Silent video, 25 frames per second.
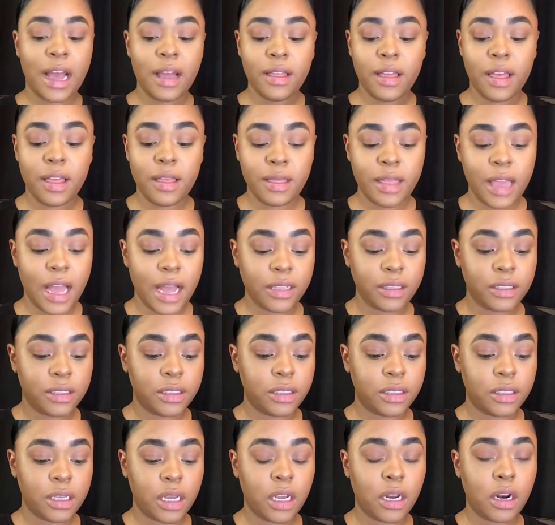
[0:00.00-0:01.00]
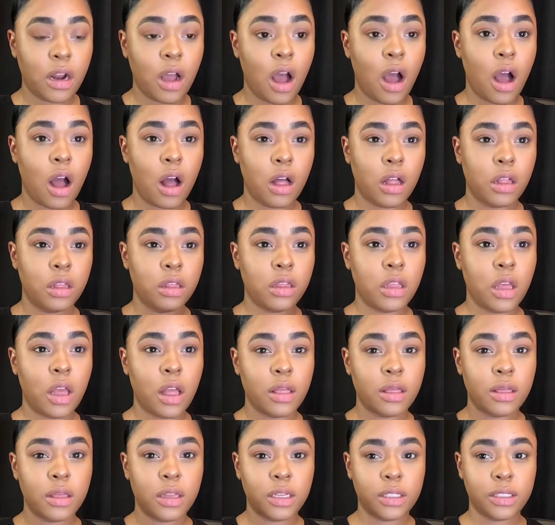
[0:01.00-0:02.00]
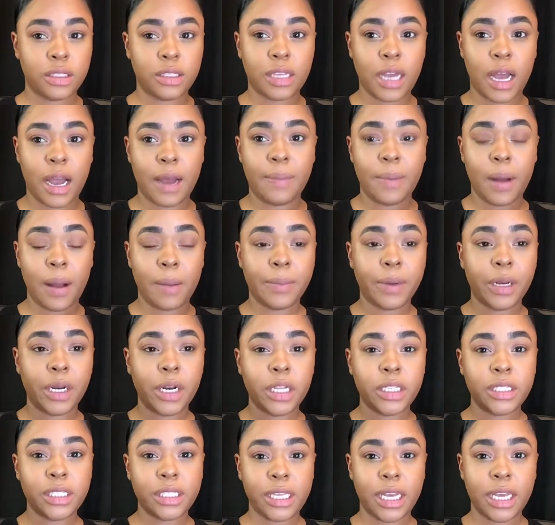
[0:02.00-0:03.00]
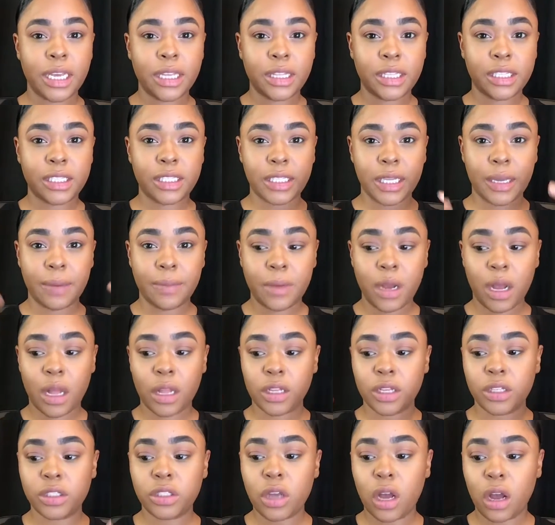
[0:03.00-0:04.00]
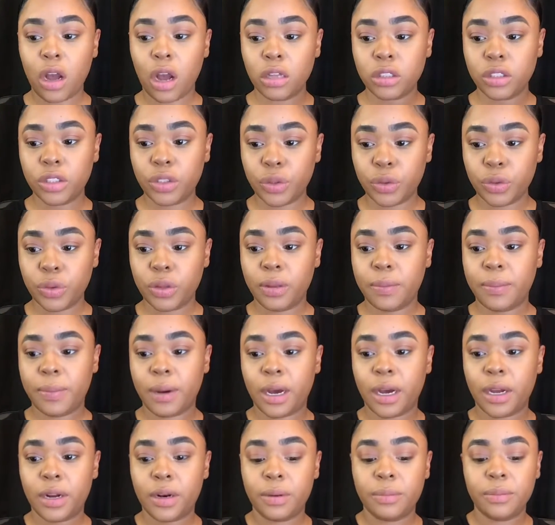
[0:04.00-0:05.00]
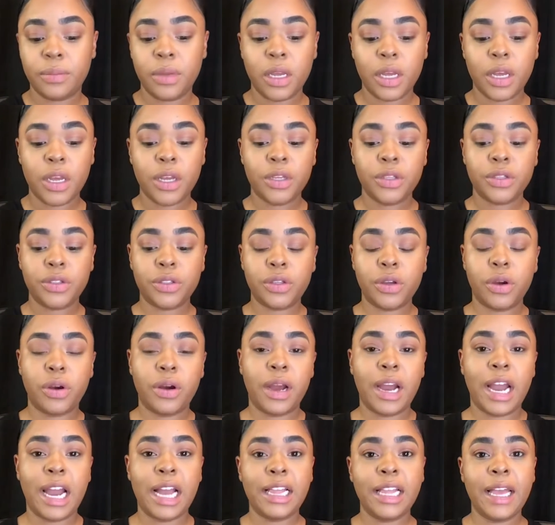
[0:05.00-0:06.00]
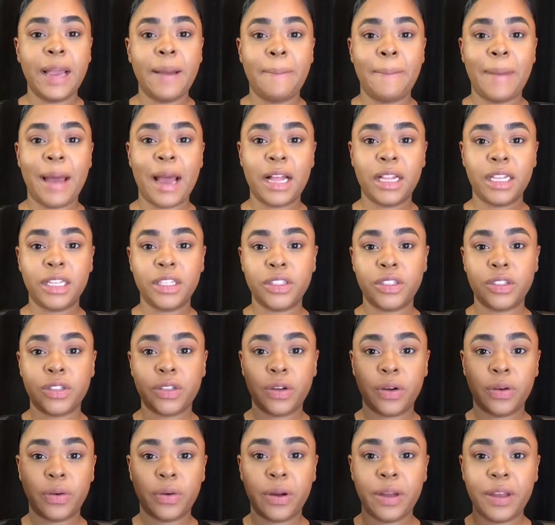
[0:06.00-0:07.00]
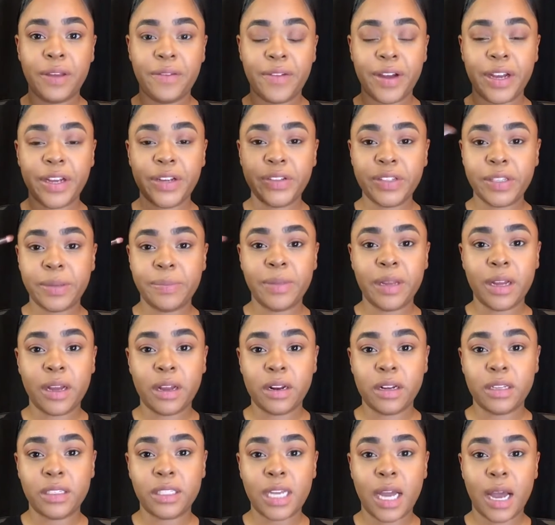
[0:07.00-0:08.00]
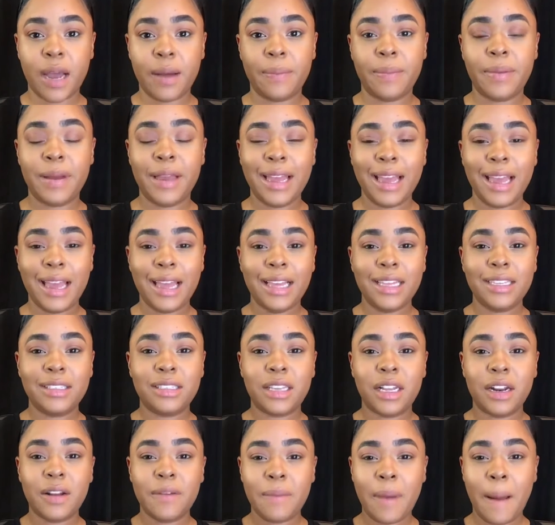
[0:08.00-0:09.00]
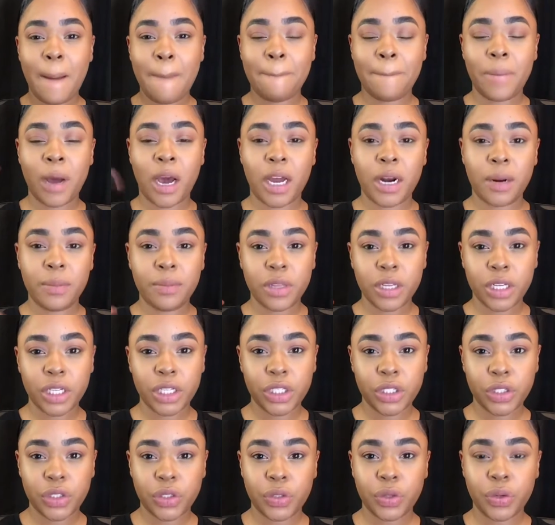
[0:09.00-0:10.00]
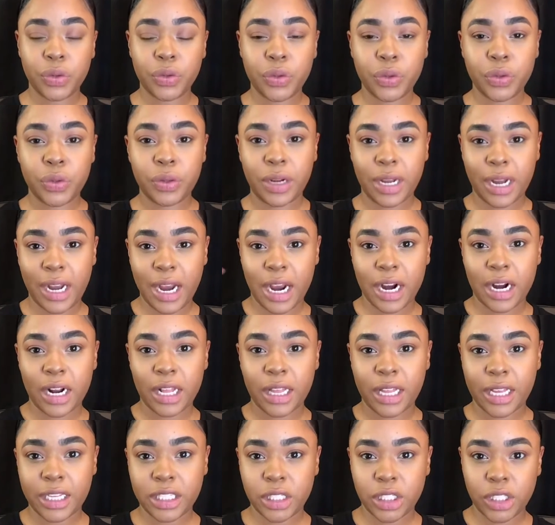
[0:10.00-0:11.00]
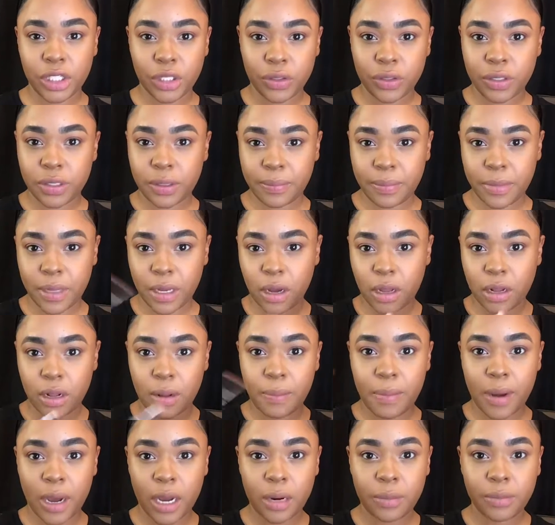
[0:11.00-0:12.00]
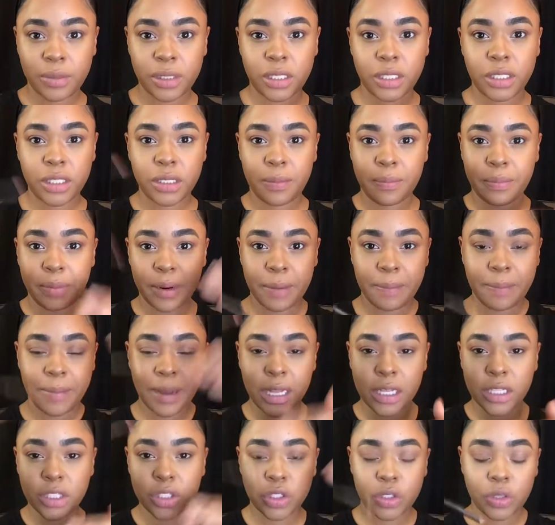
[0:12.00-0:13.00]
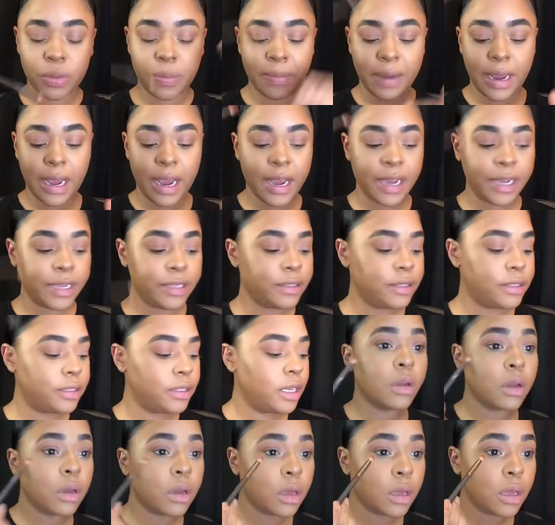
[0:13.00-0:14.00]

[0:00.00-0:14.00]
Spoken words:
Now that that's done on the top, I'm gonna take the same colors to the bottom. So I like balance, so if I use something on the top, instead of my bottom looking so nude, I kind of like to use something on the bottom just to bring balance to my eyes.